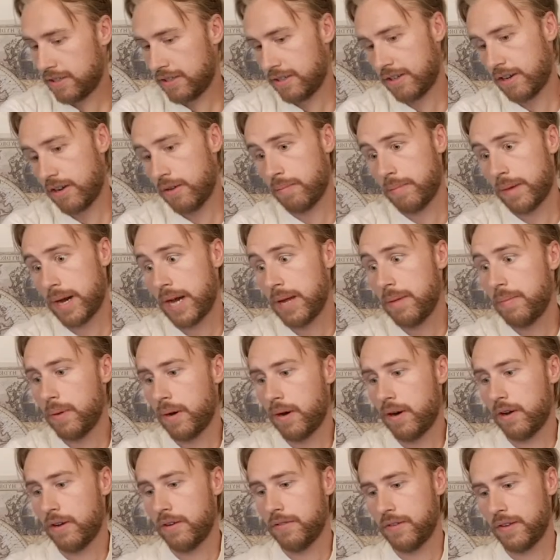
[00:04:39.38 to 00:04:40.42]
on my
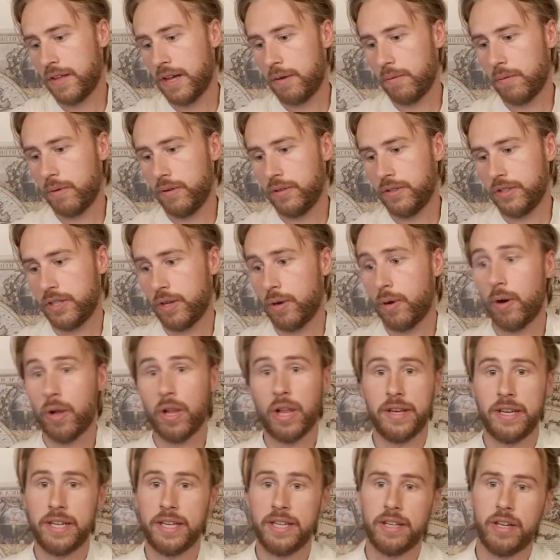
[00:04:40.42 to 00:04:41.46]
part for that one. So all
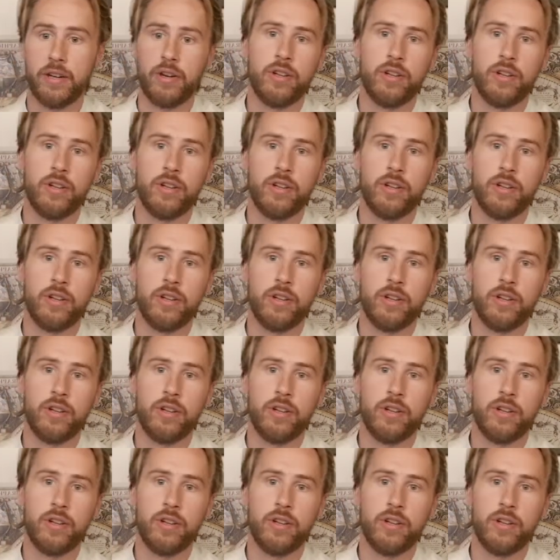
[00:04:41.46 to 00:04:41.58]
I needed,